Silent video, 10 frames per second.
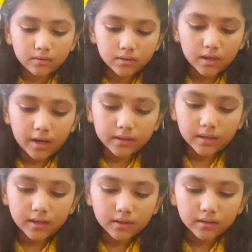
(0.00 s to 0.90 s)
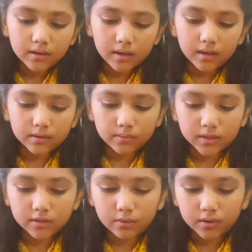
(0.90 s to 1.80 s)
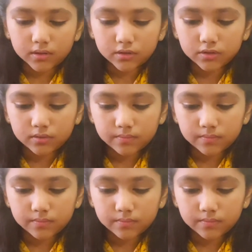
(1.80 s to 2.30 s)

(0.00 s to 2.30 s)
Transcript: highlight, and one in orange.